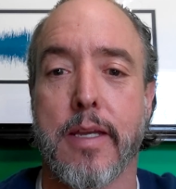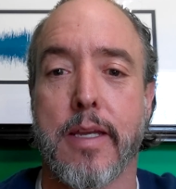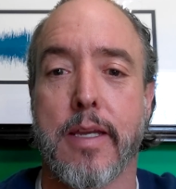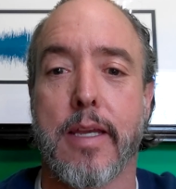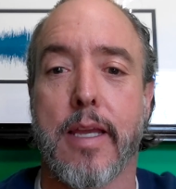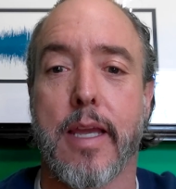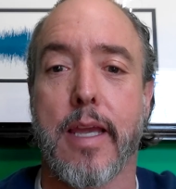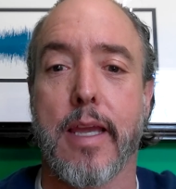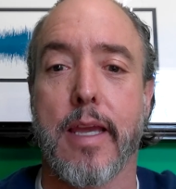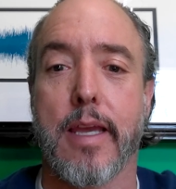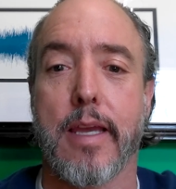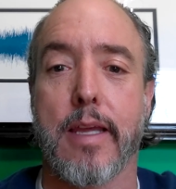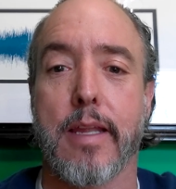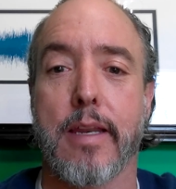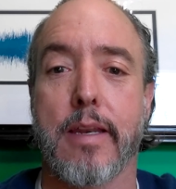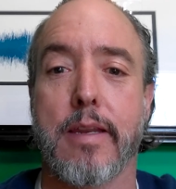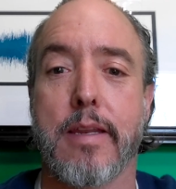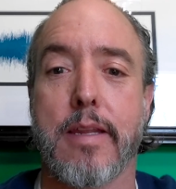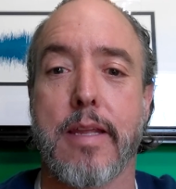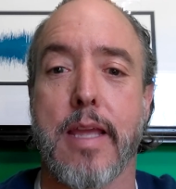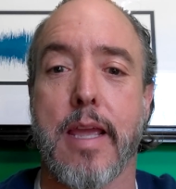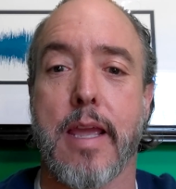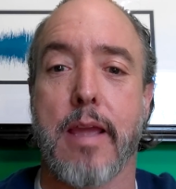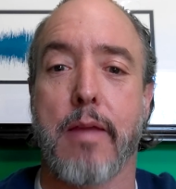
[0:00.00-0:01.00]

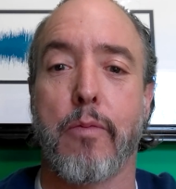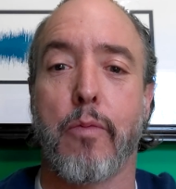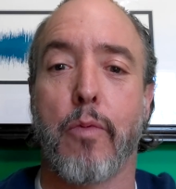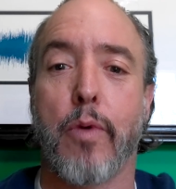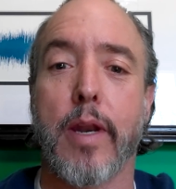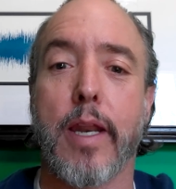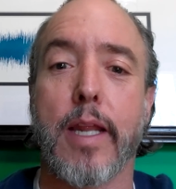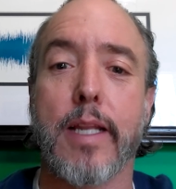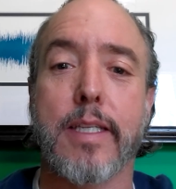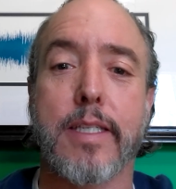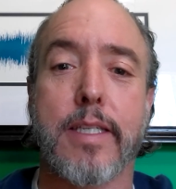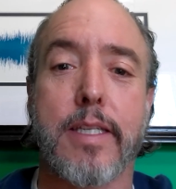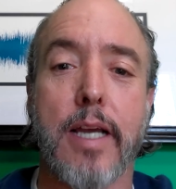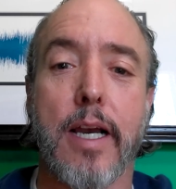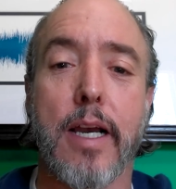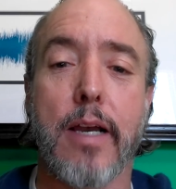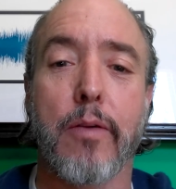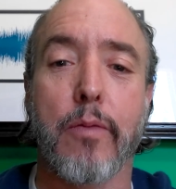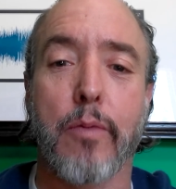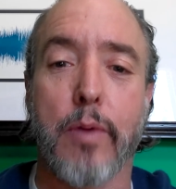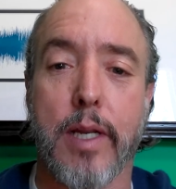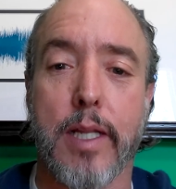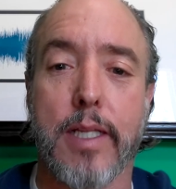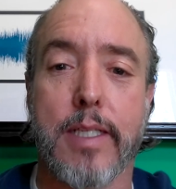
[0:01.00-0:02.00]
and when
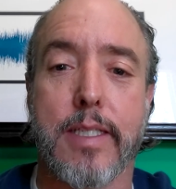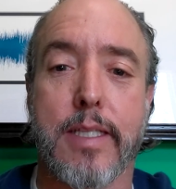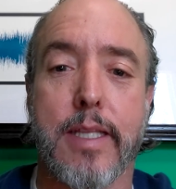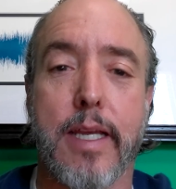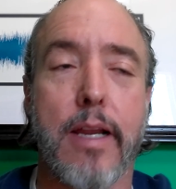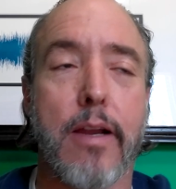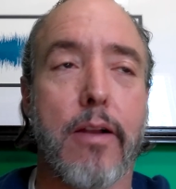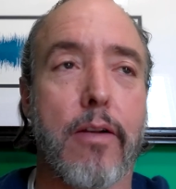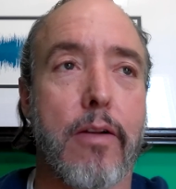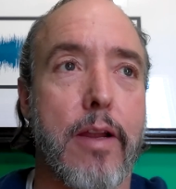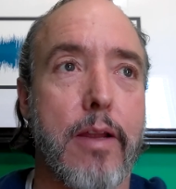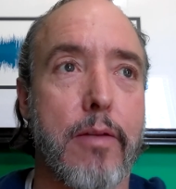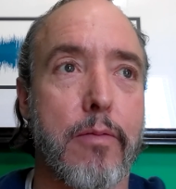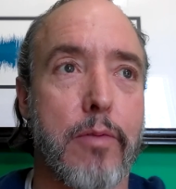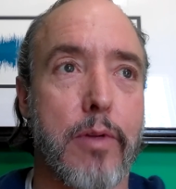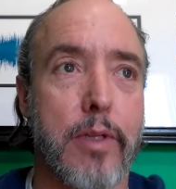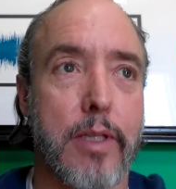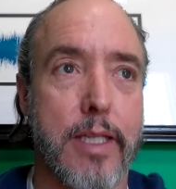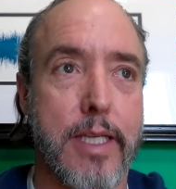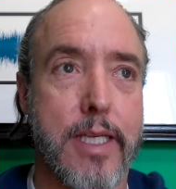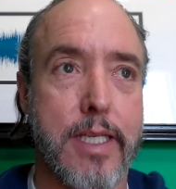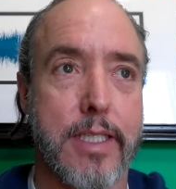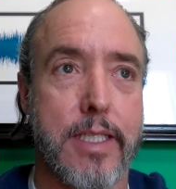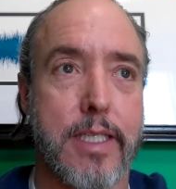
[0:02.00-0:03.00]
it's there, it
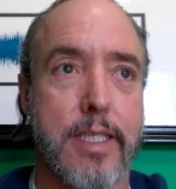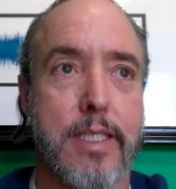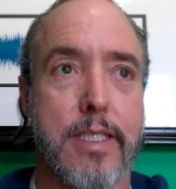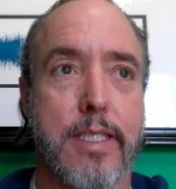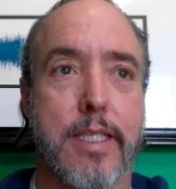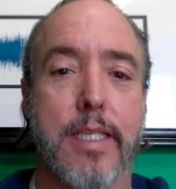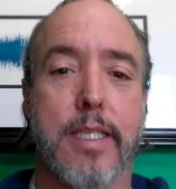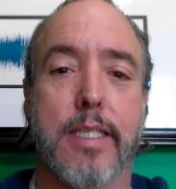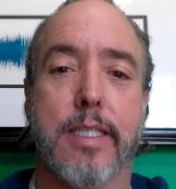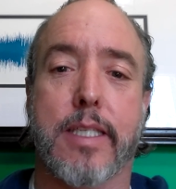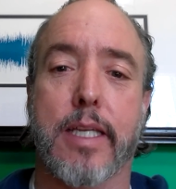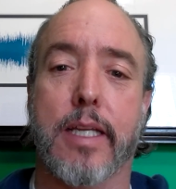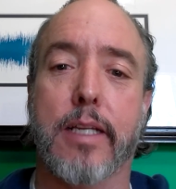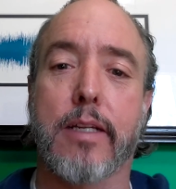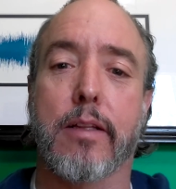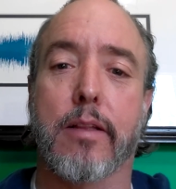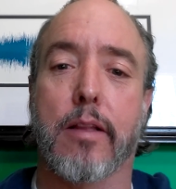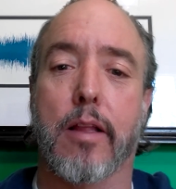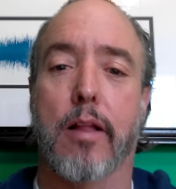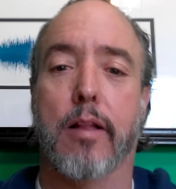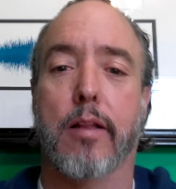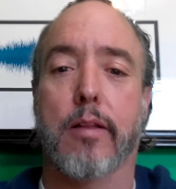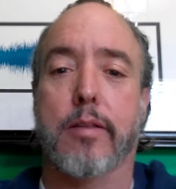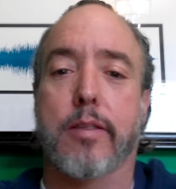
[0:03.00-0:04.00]
releases these
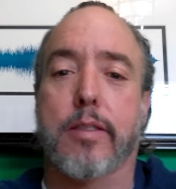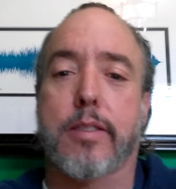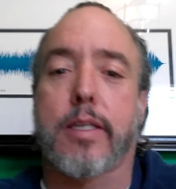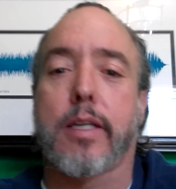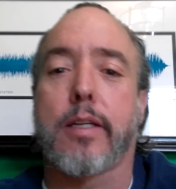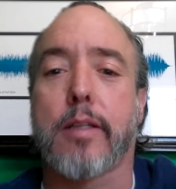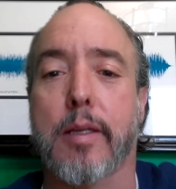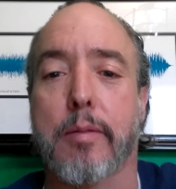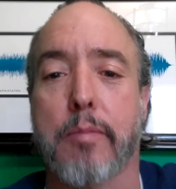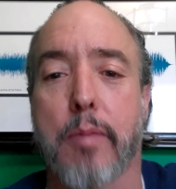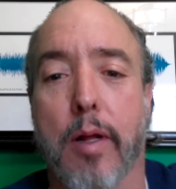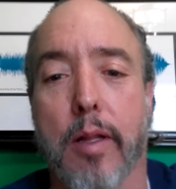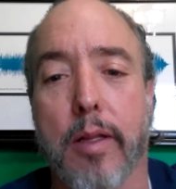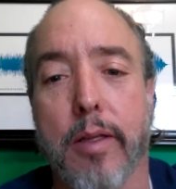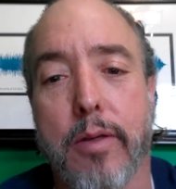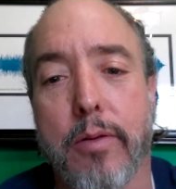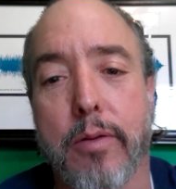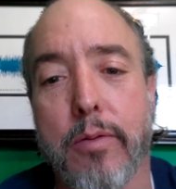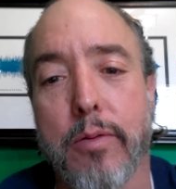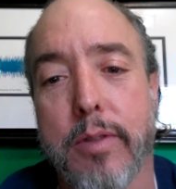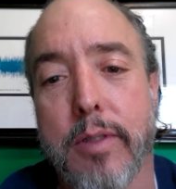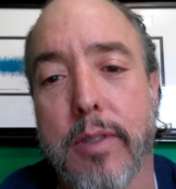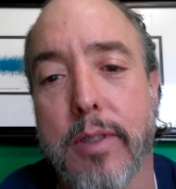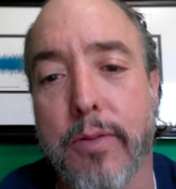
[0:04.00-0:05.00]
signaling
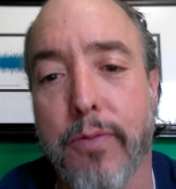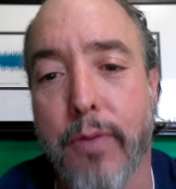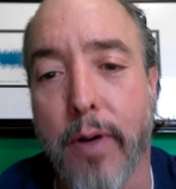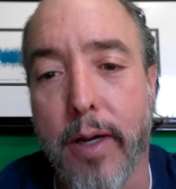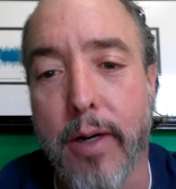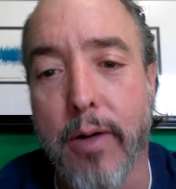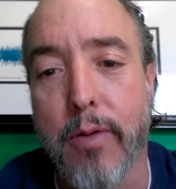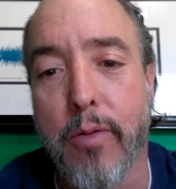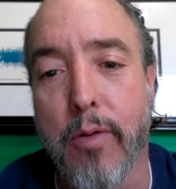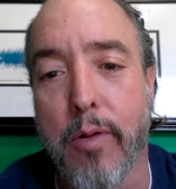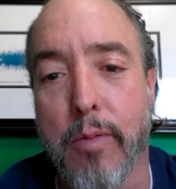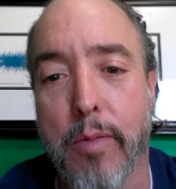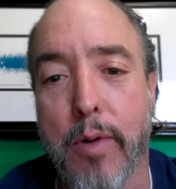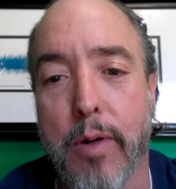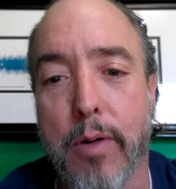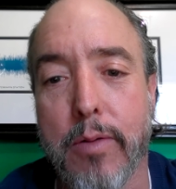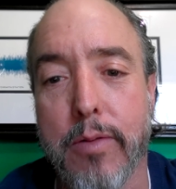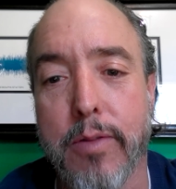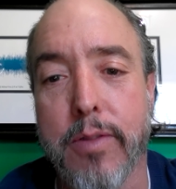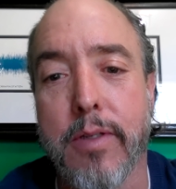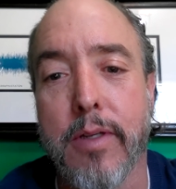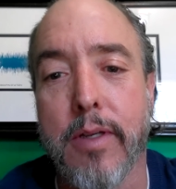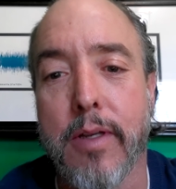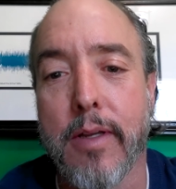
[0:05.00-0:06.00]
molecules, these
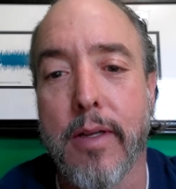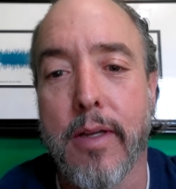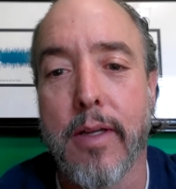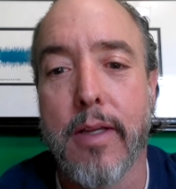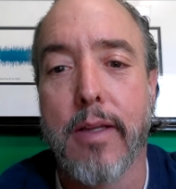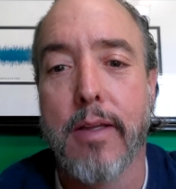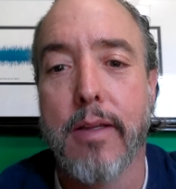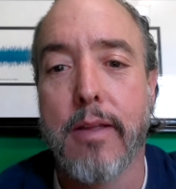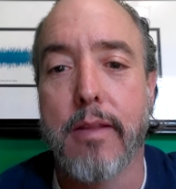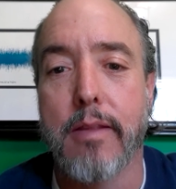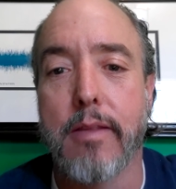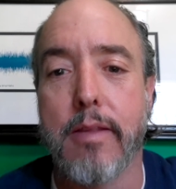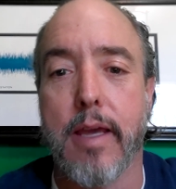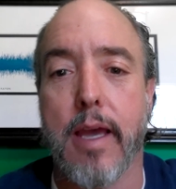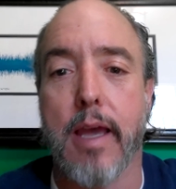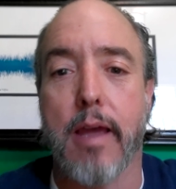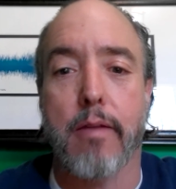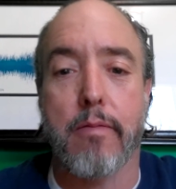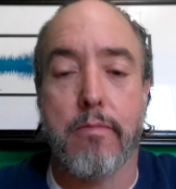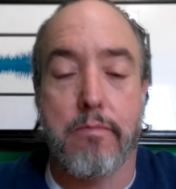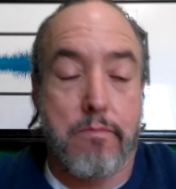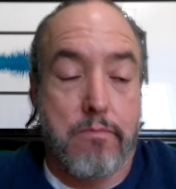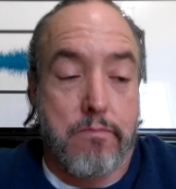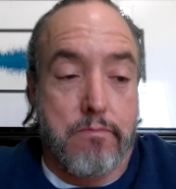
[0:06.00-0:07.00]
phytohormones,
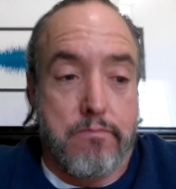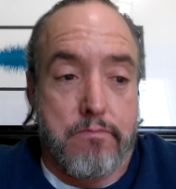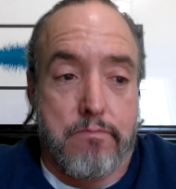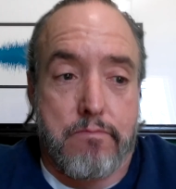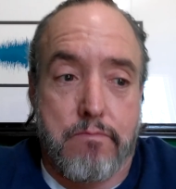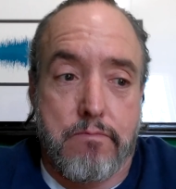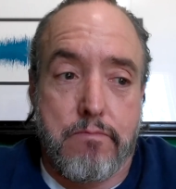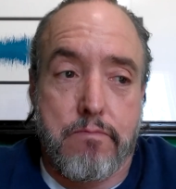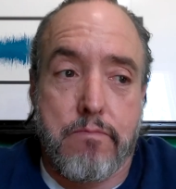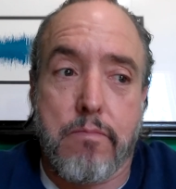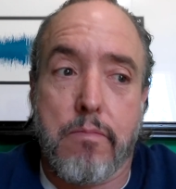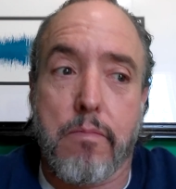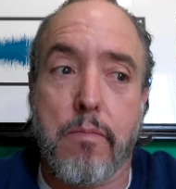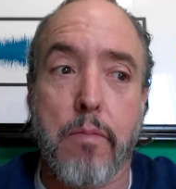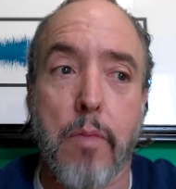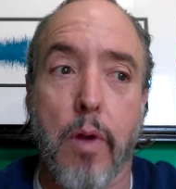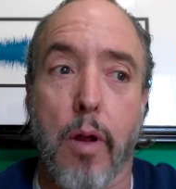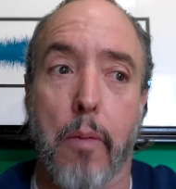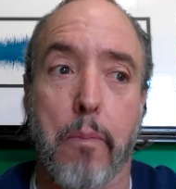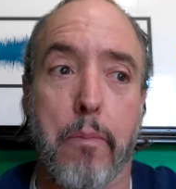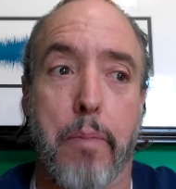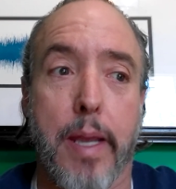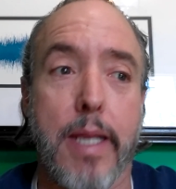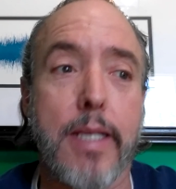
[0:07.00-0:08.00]
that
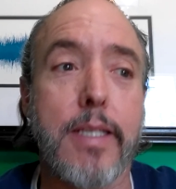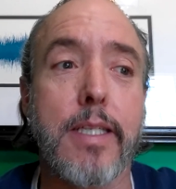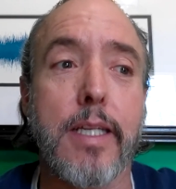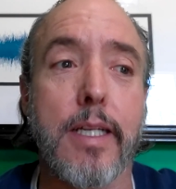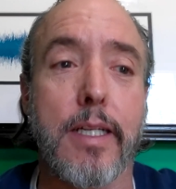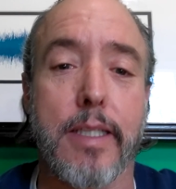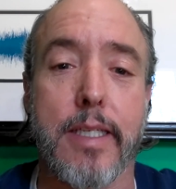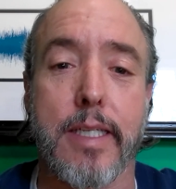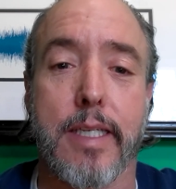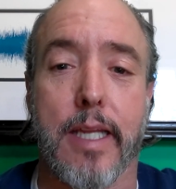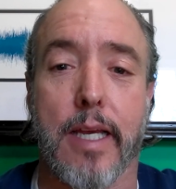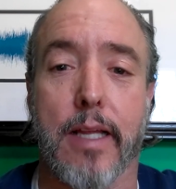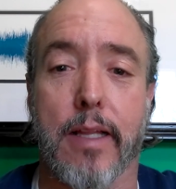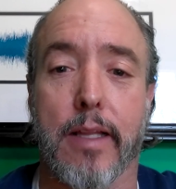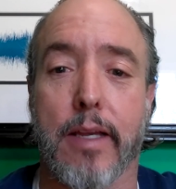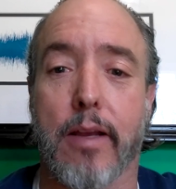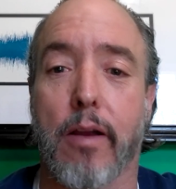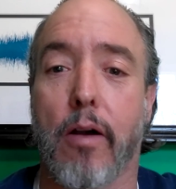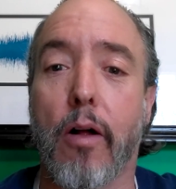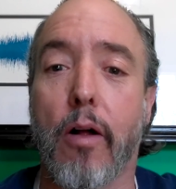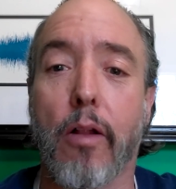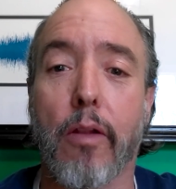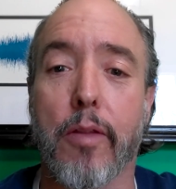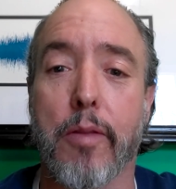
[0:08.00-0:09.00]
are basically telling
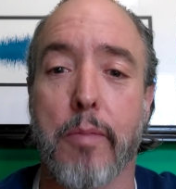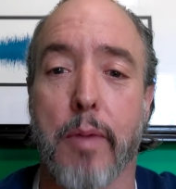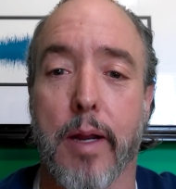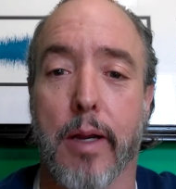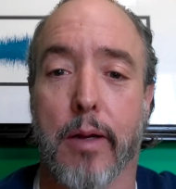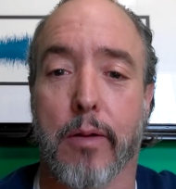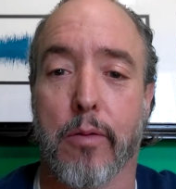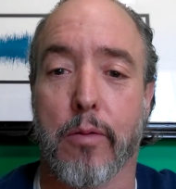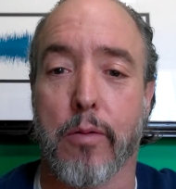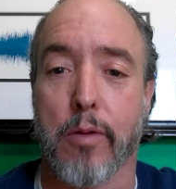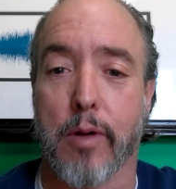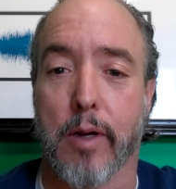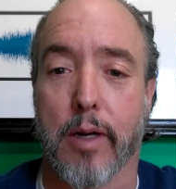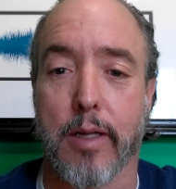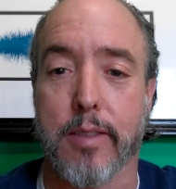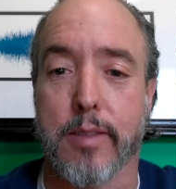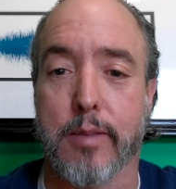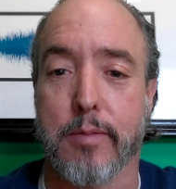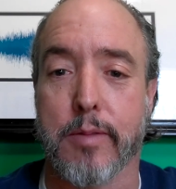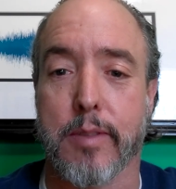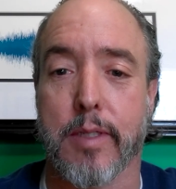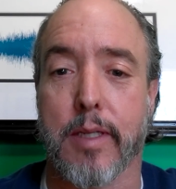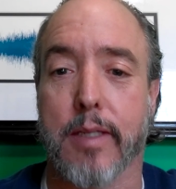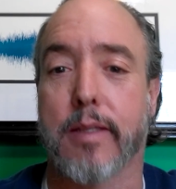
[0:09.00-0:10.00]
all of the
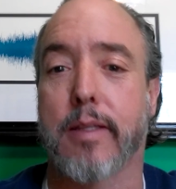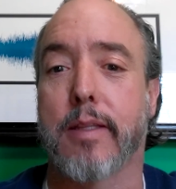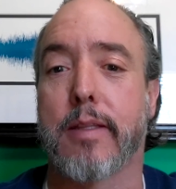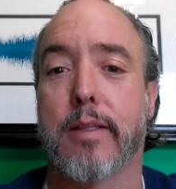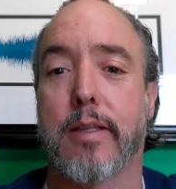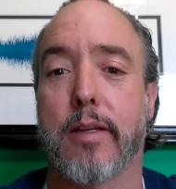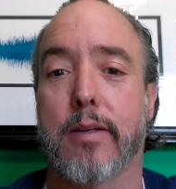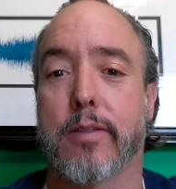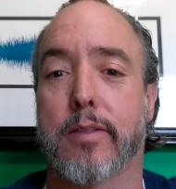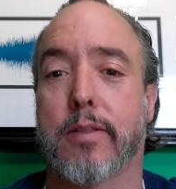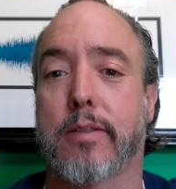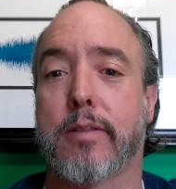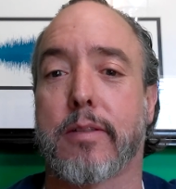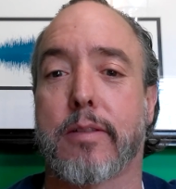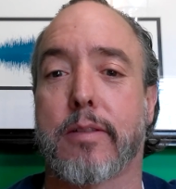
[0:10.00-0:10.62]
microorganisms that there's